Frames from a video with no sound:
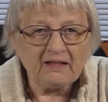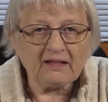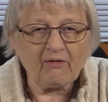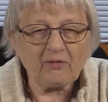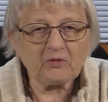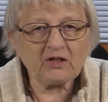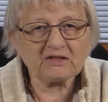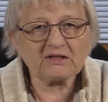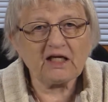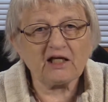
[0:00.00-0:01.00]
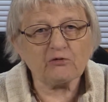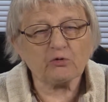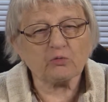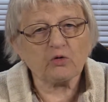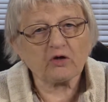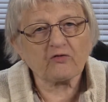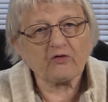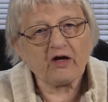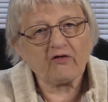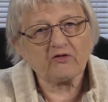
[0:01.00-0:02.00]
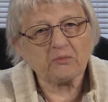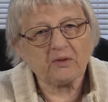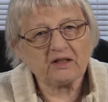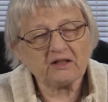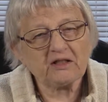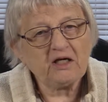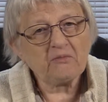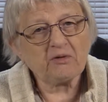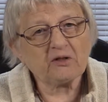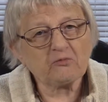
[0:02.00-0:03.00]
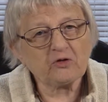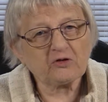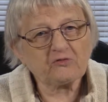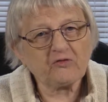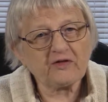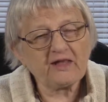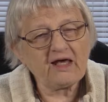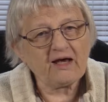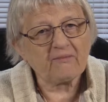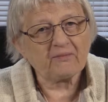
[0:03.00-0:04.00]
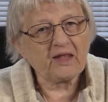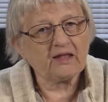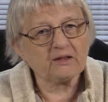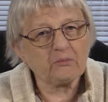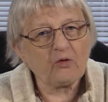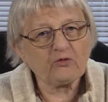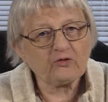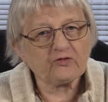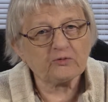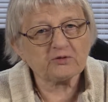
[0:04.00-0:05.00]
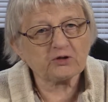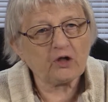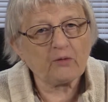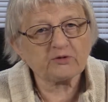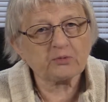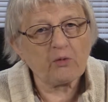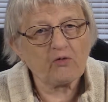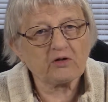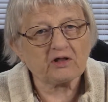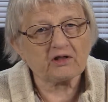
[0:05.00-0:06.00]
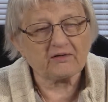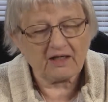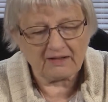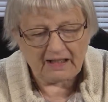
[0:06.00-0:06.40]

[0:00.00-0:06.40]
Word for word: Now, I'm not saying it would work for everybody, but it worked for them, and the both of them stopped smoking, and